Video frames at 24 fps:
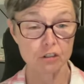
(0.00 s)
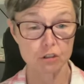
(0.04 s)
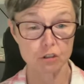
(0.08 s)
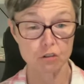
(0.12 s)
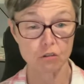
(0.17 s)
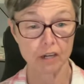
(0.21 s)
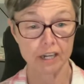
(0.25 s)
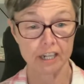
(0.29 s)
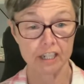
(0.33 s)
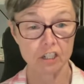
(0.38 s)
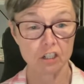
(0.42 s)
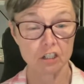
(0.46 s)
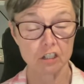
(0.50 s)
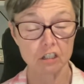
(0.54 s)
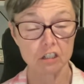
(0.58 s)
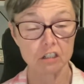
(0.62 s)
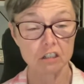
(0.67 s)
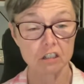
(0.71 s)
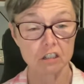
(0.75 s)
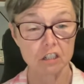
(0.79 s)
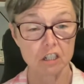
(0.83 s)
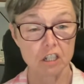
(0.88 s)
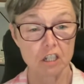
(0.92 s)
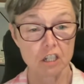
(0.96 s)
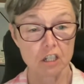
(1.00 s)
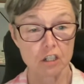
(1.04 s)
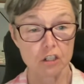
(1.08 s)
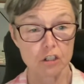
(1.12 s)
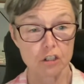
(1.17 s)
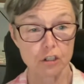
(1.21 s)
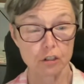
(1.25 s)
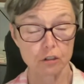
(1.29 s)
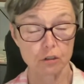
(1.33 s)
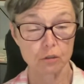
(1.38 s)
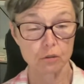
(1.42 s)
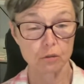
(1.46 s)
strainer
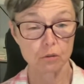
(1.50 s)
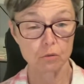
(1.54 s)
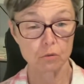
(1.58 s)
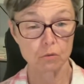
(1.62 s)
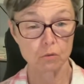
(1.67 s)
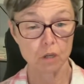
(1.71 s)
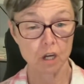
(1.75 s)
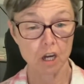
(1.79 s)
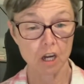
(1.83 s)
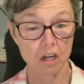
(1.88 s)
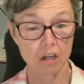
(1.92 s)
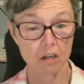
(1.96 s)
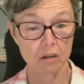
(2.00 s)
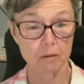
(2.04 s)
to